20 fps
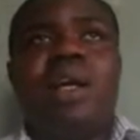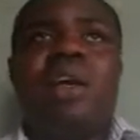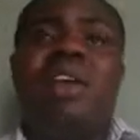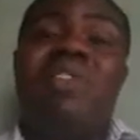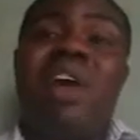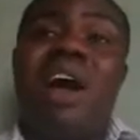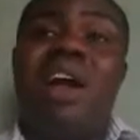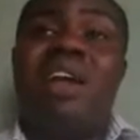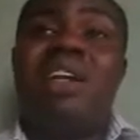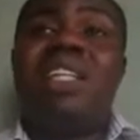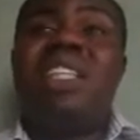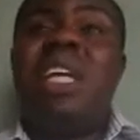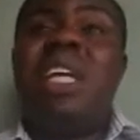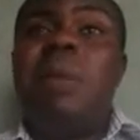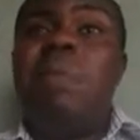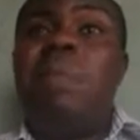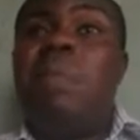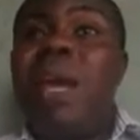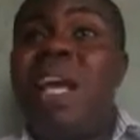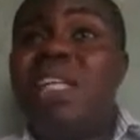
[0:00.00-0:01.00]
If you are
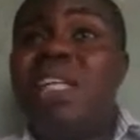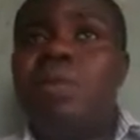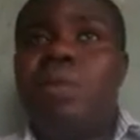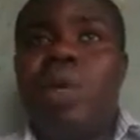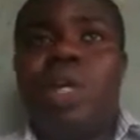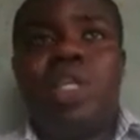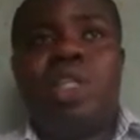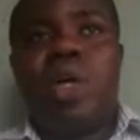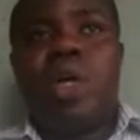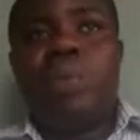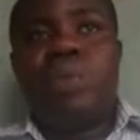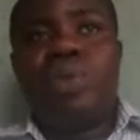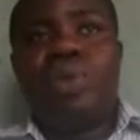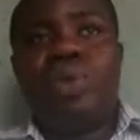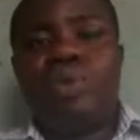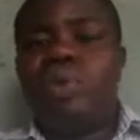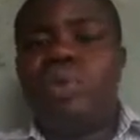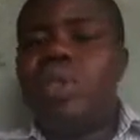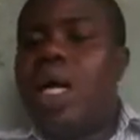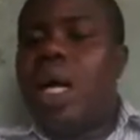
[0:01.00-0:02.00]
writing pains, but you did not put
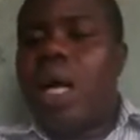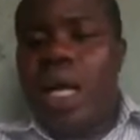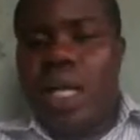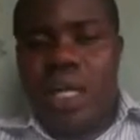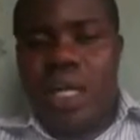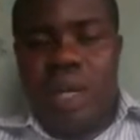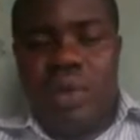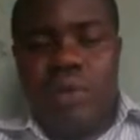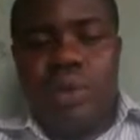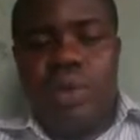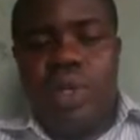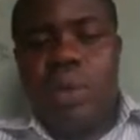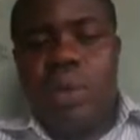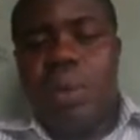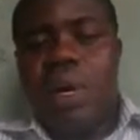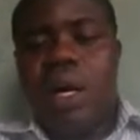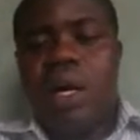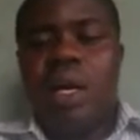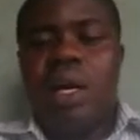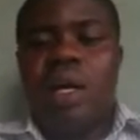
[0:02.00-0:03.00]
udder, I gave you the
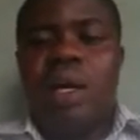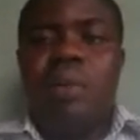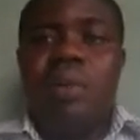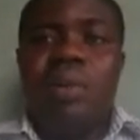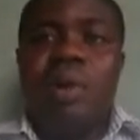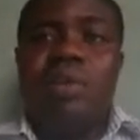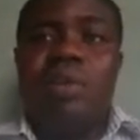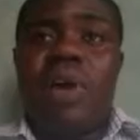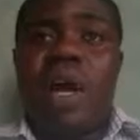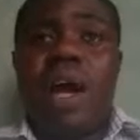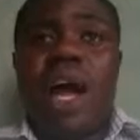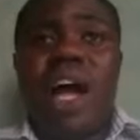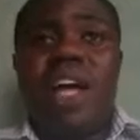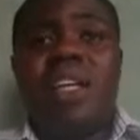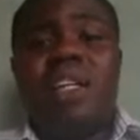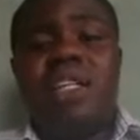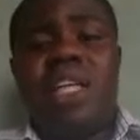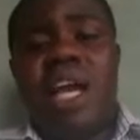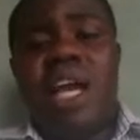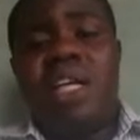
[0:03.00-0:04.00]
mark. But we are,
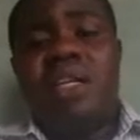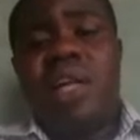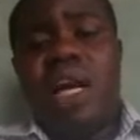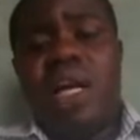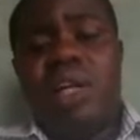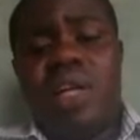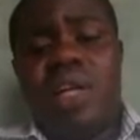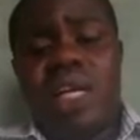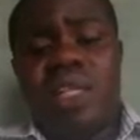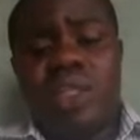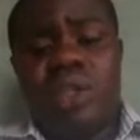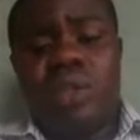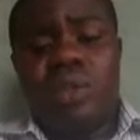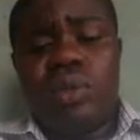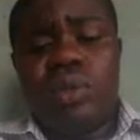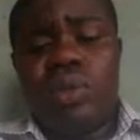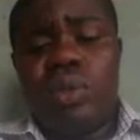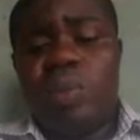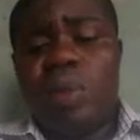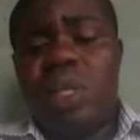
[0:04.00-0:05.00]
and then another thing
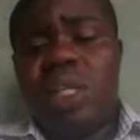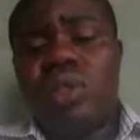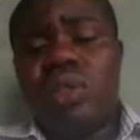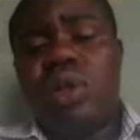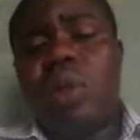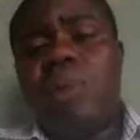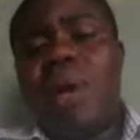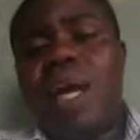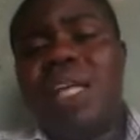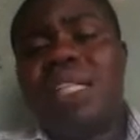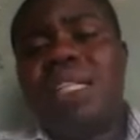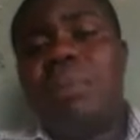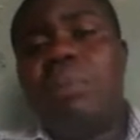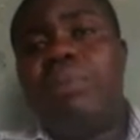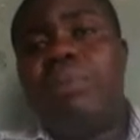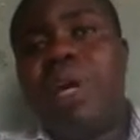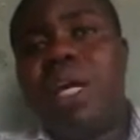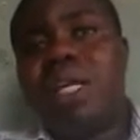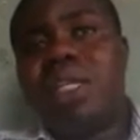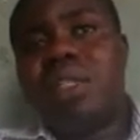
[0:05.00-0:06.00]
to note, please stop
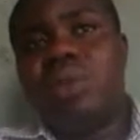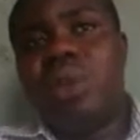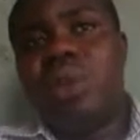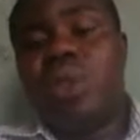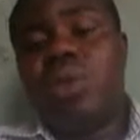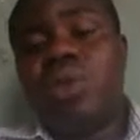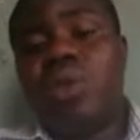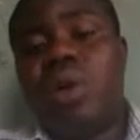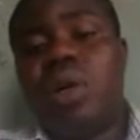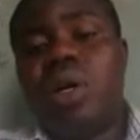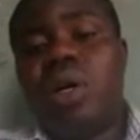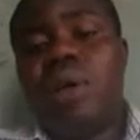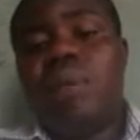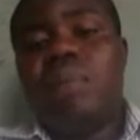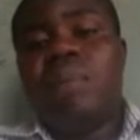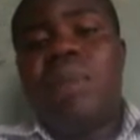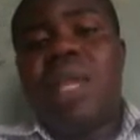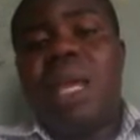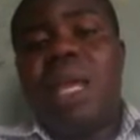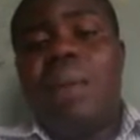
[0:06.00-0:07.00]
writing breast. We don't talk
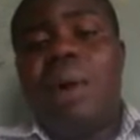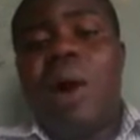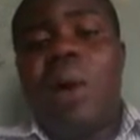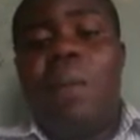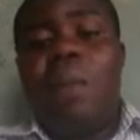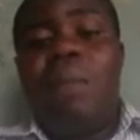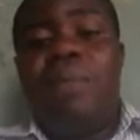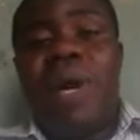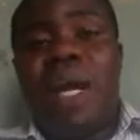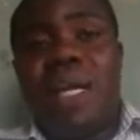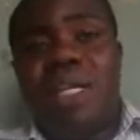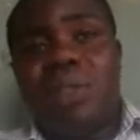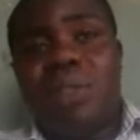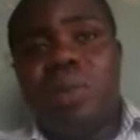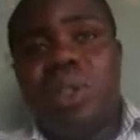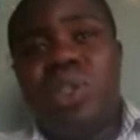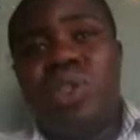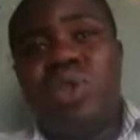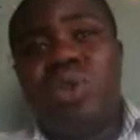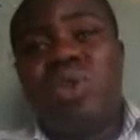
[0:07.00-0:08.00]
about breast.
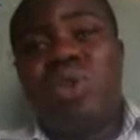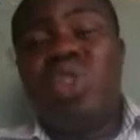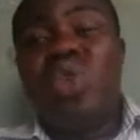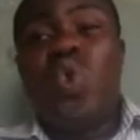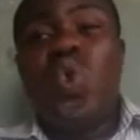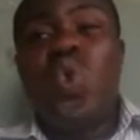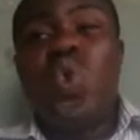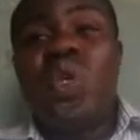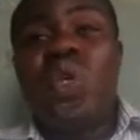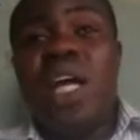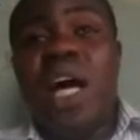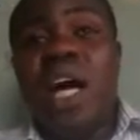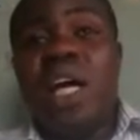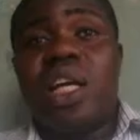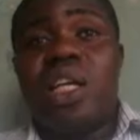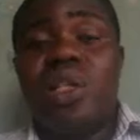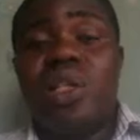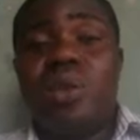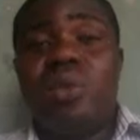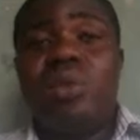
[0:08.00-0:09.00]
We use
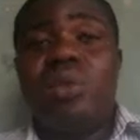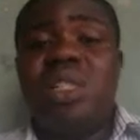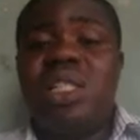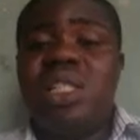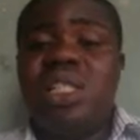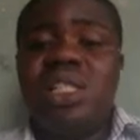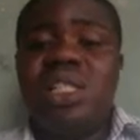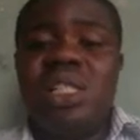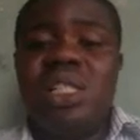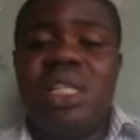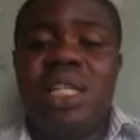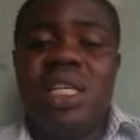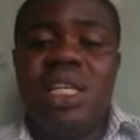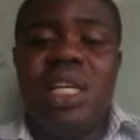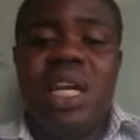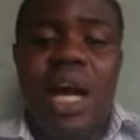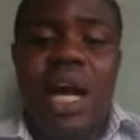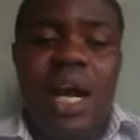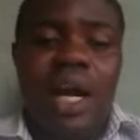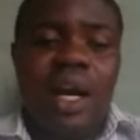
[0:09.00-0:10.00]
udder,
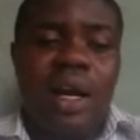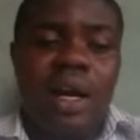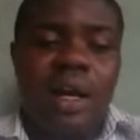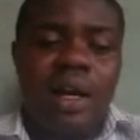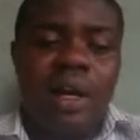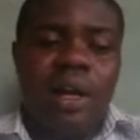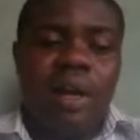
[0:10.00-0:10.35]
U-D-D-E-R,